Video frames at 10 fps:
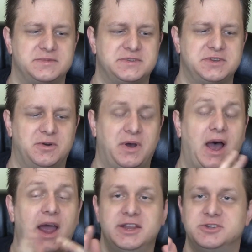So
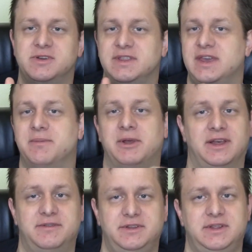I enjoy the game. I
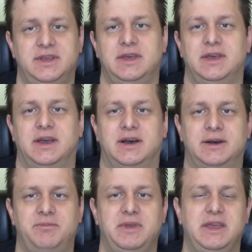love it.
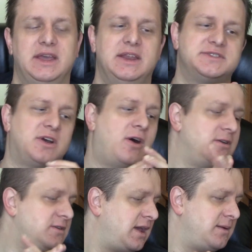It is a
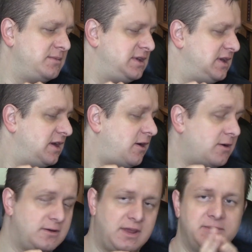harder game
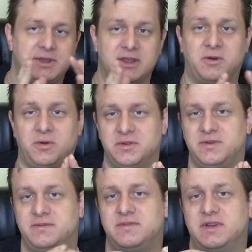to get a hold
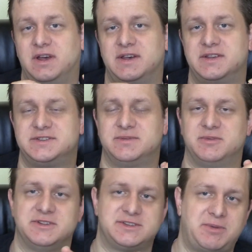of,
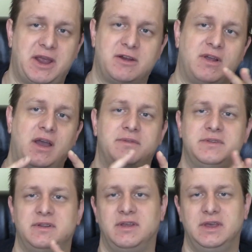similar to Spycraft